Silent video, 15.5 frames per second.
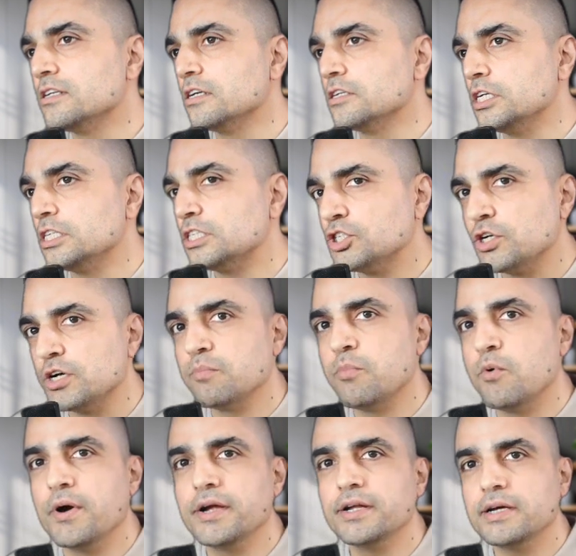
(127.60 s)
such as
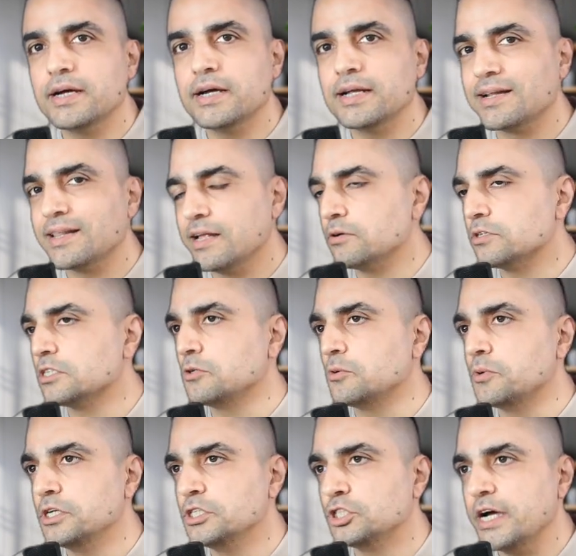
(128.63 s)
SharePoint and cloud
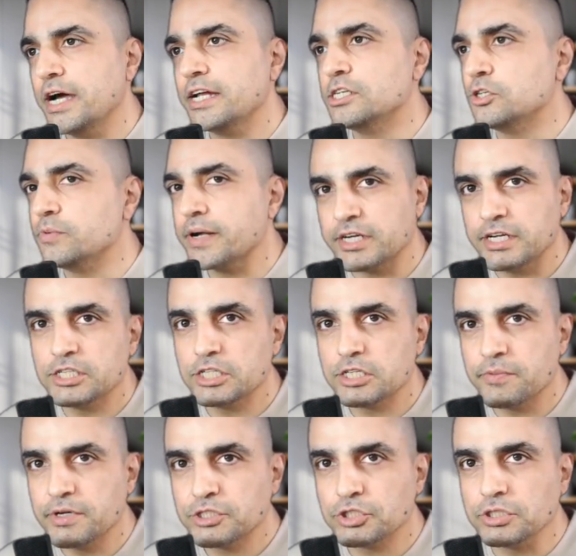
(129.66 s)
storage and direct
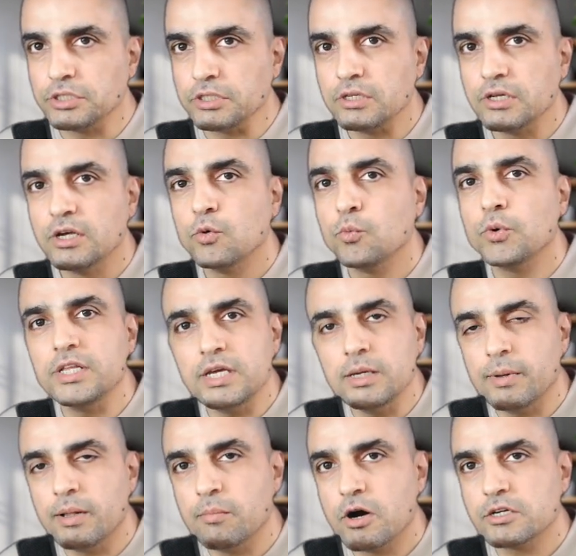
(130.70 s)
integration with
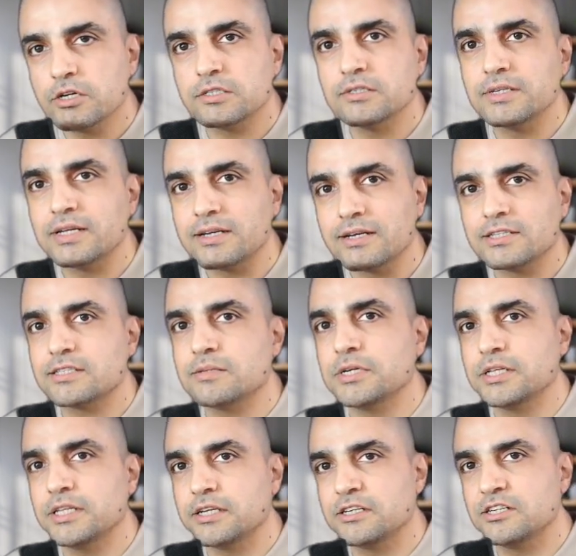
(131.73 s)
email boxes and custom
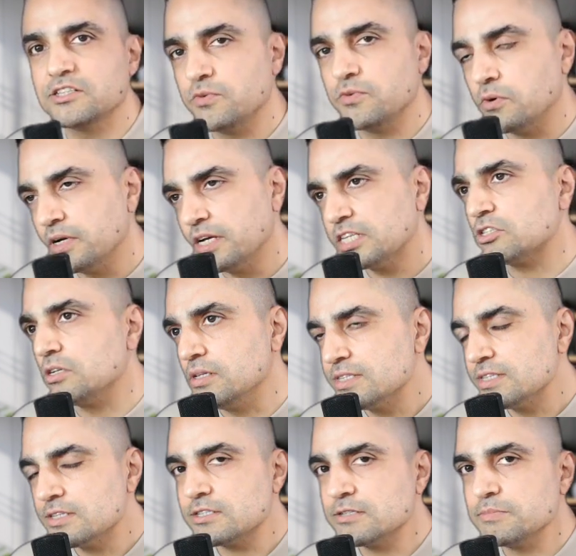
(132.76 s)
connectors for external
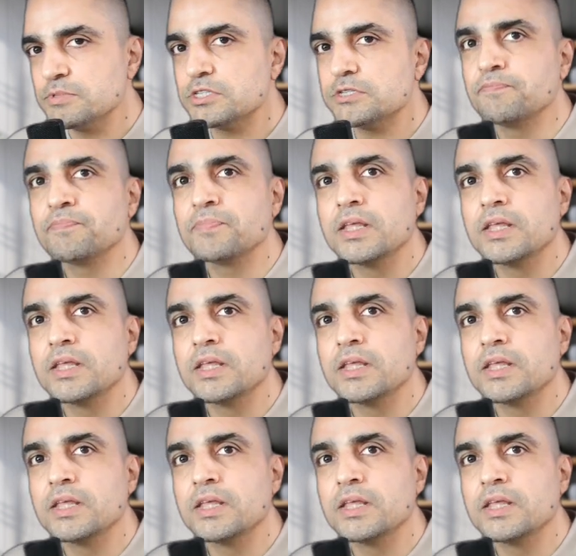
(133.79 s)
systems.